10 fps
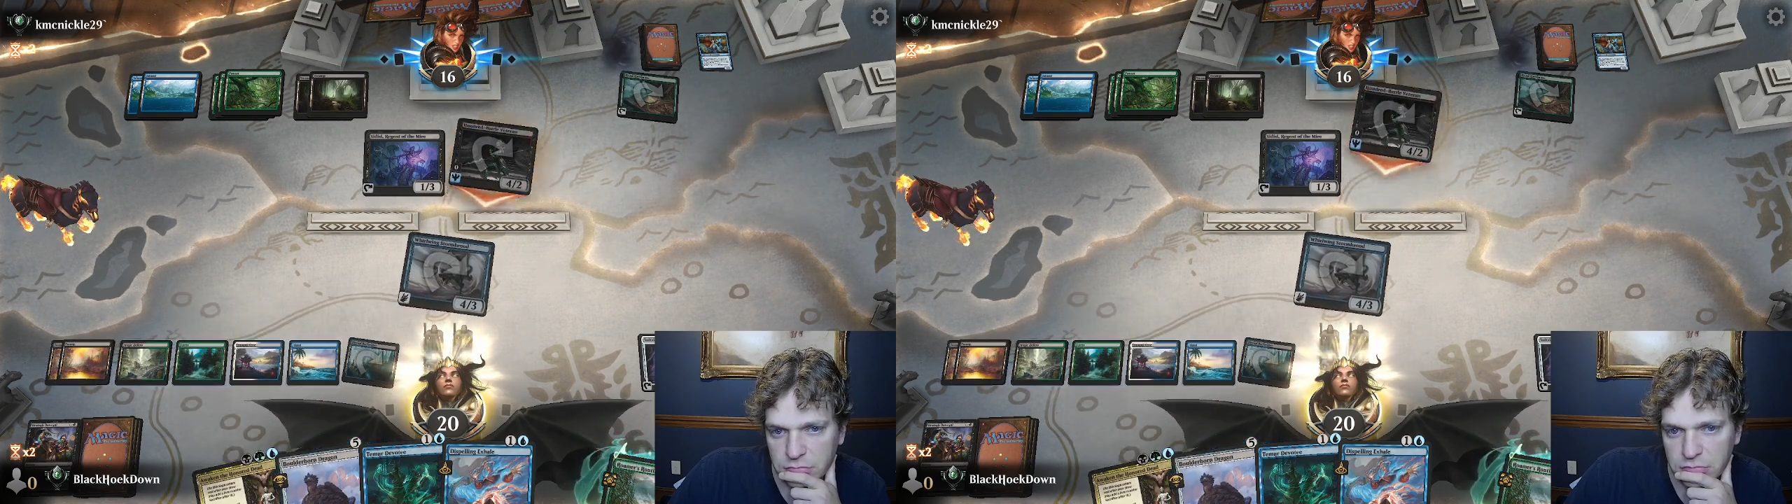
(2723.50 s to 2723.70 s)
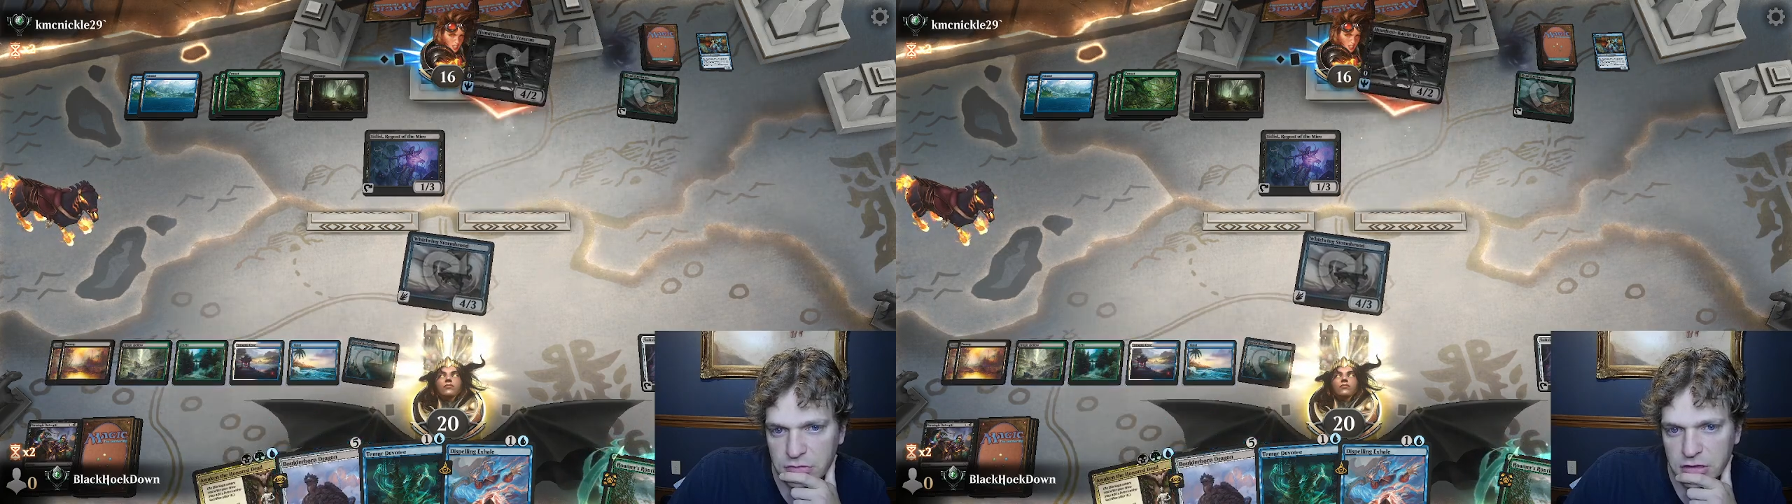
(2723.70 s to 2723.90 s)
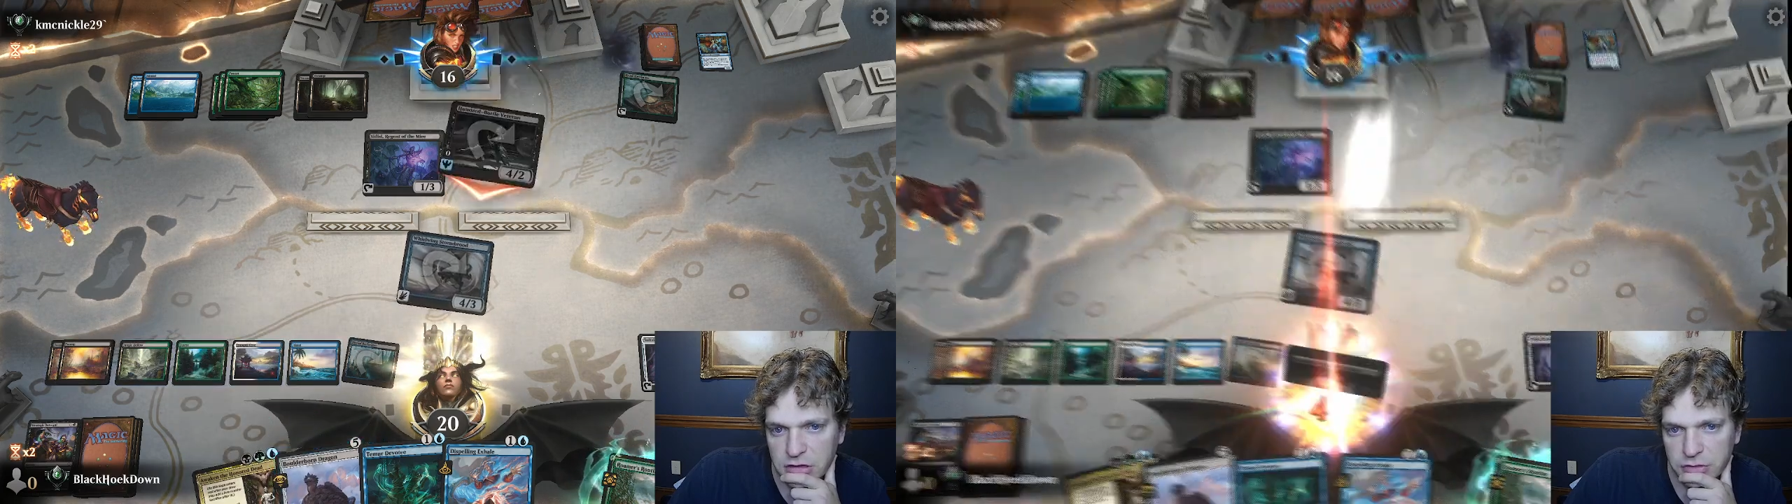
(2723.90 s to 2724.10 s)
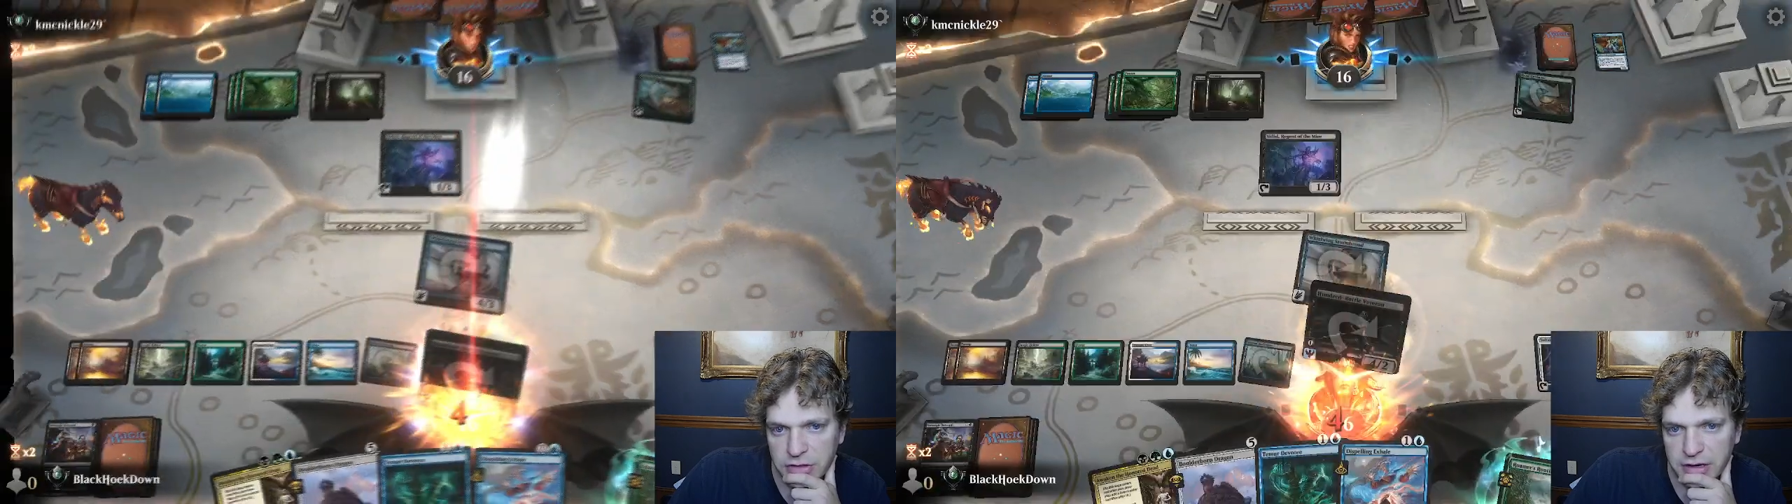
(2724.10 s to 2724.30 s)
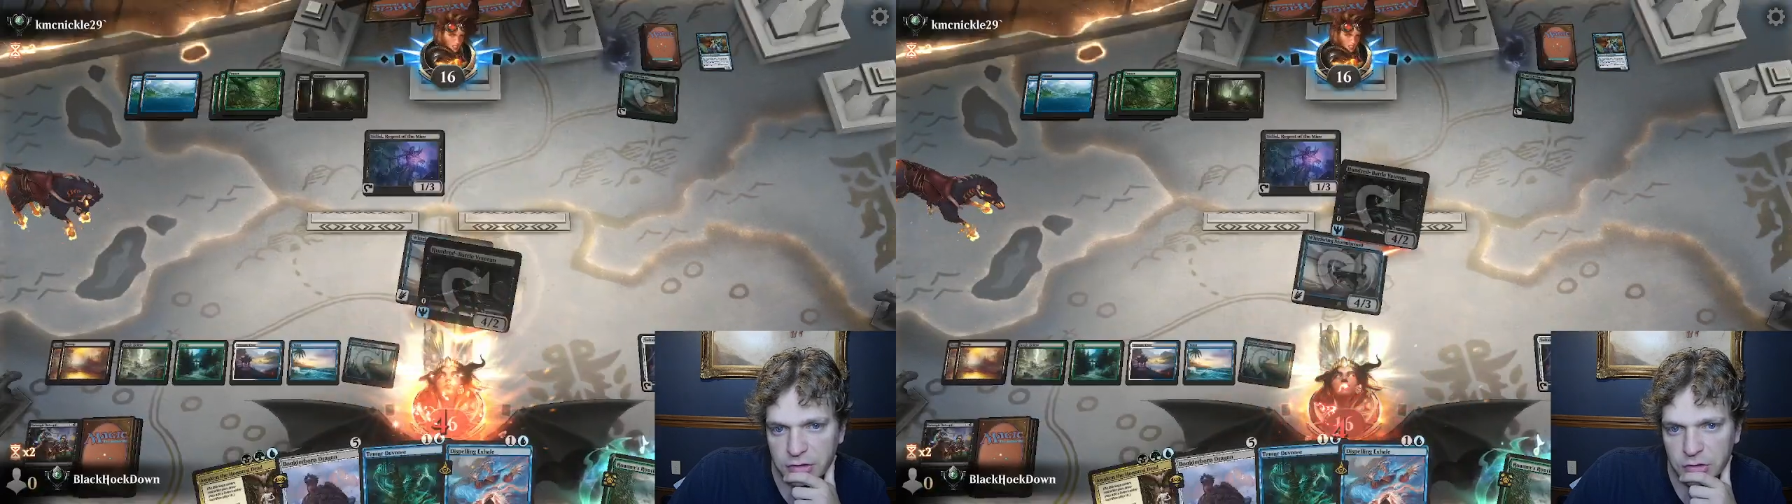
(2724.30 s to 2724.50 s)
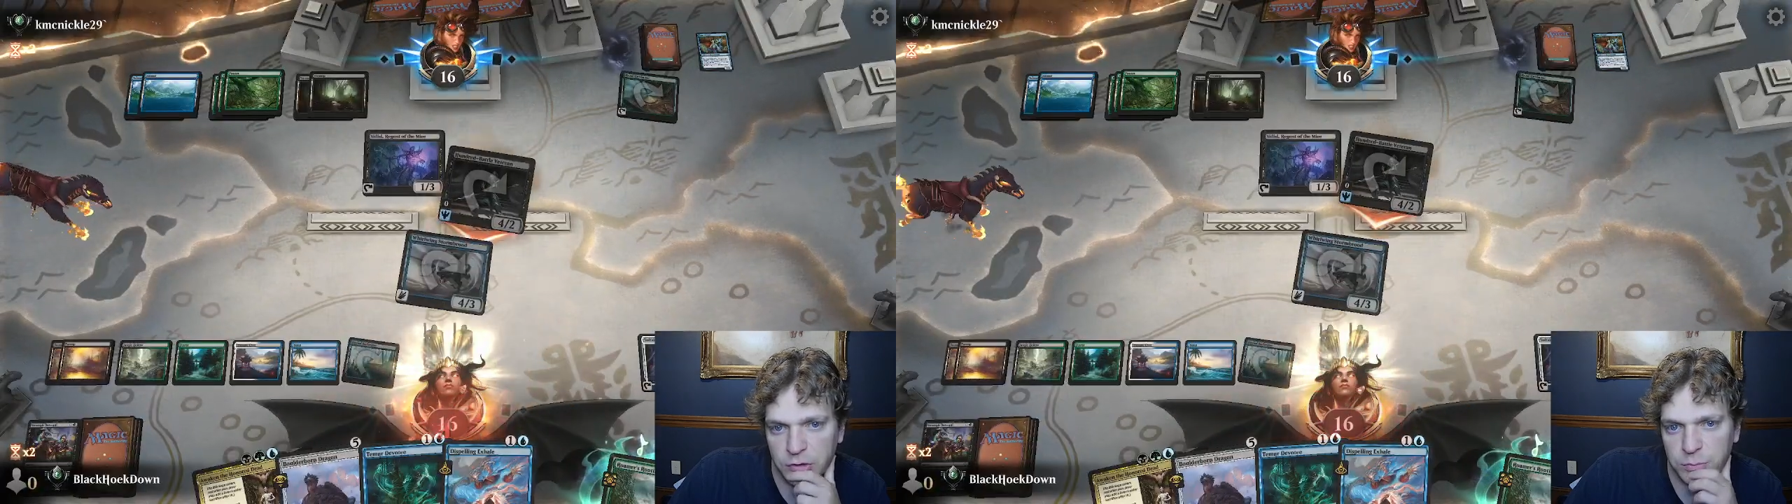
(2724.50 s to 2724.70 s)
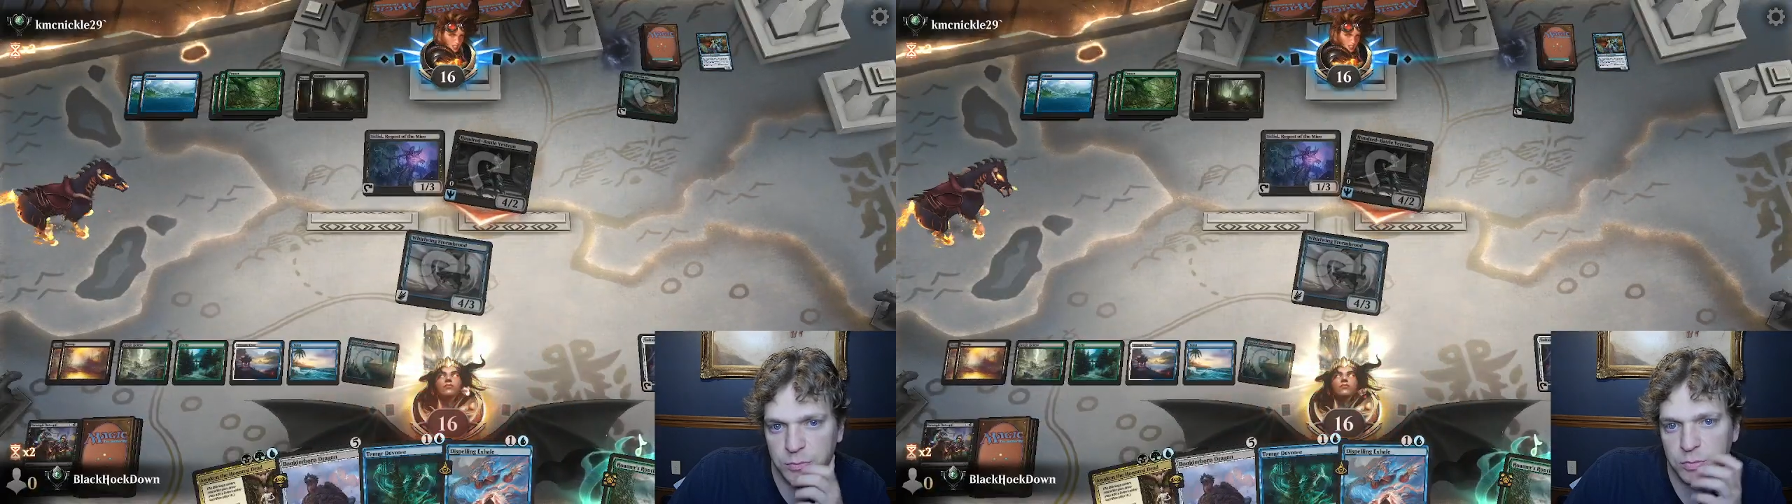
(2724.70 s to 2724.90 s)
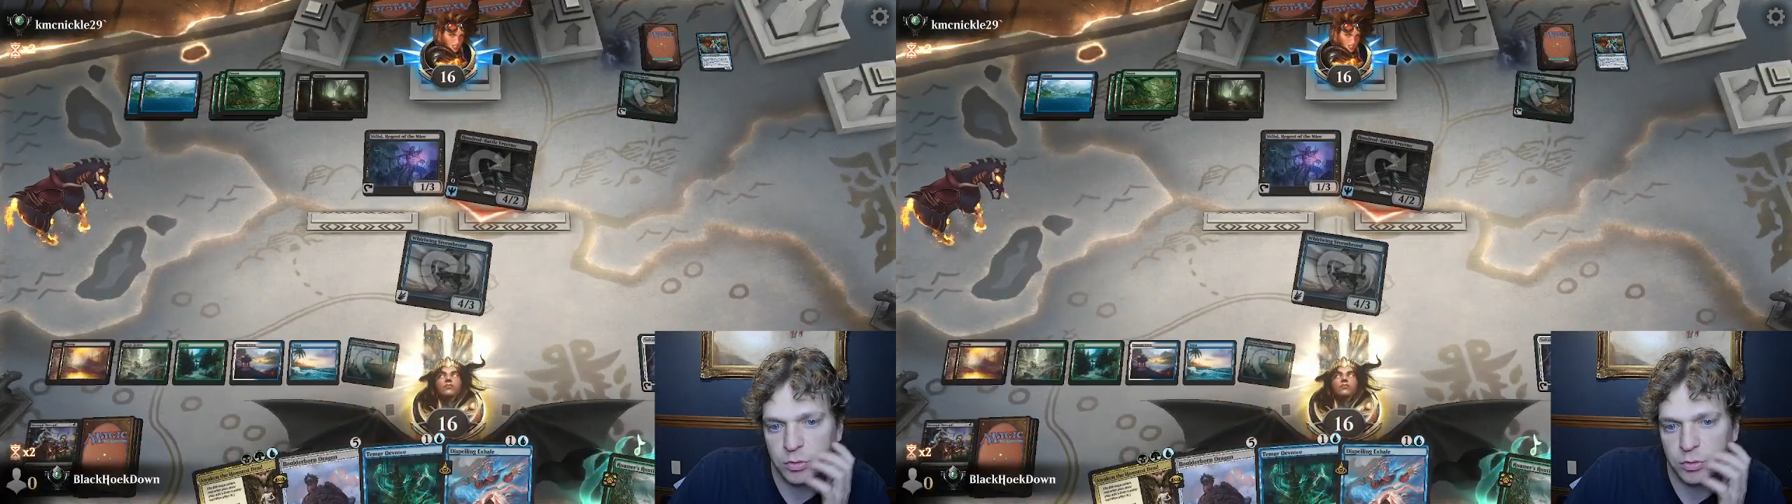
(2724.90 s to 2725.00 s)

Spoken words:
killed the heirloom or